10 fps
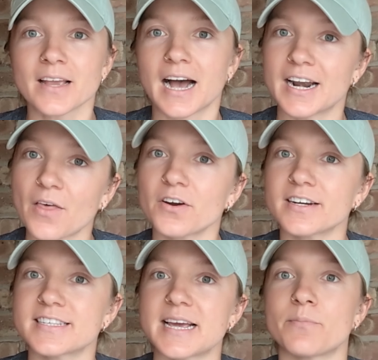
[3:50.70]
Another
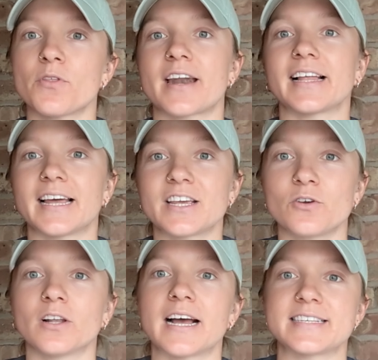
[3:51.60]
example that I like
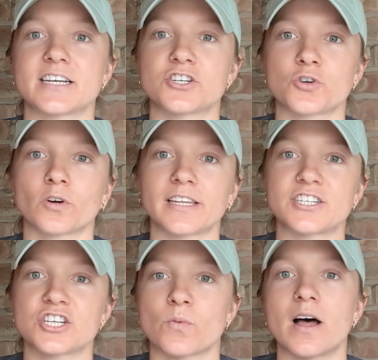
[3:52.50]
utilizing a short
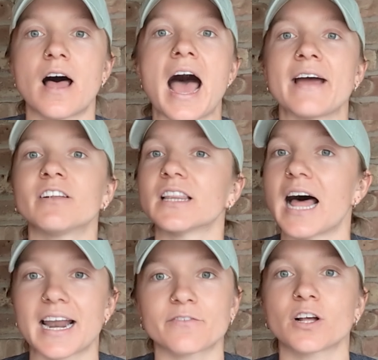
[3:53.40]
leash as well, I have a
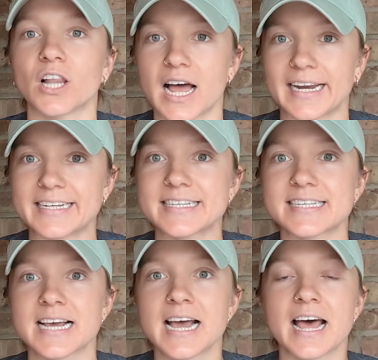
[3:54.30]
lot of
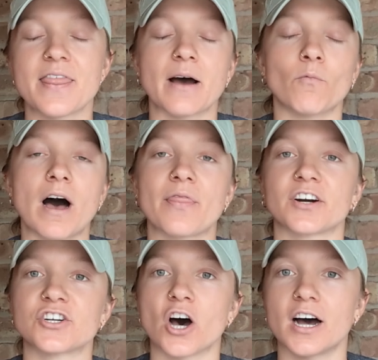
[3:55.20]
clients that want
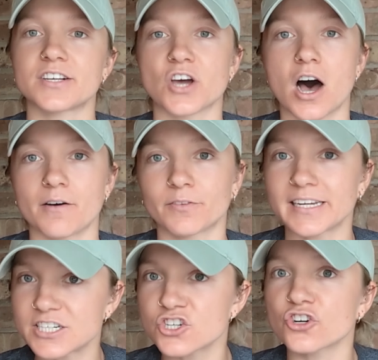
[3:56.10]
their dogs
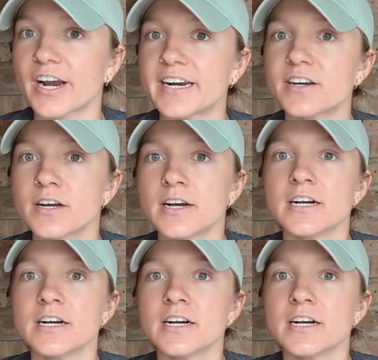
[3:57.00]
off-leash trained.